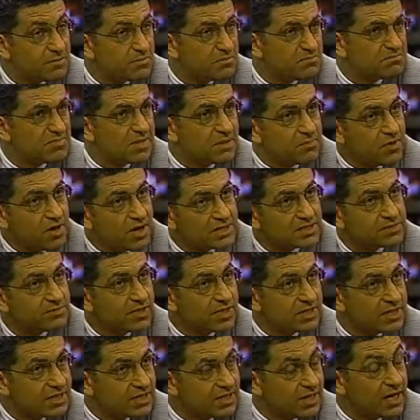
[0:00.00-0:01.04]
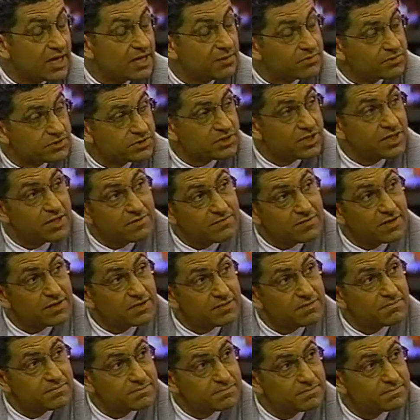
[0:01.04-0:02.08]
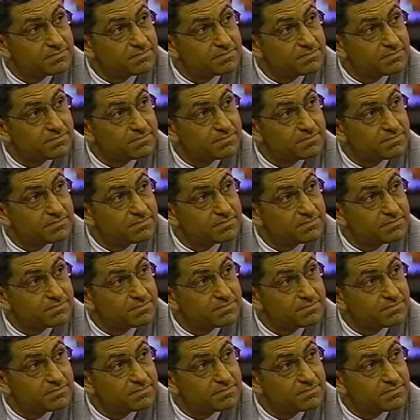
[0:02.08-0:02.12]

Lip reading: of them, approximately 90% of it.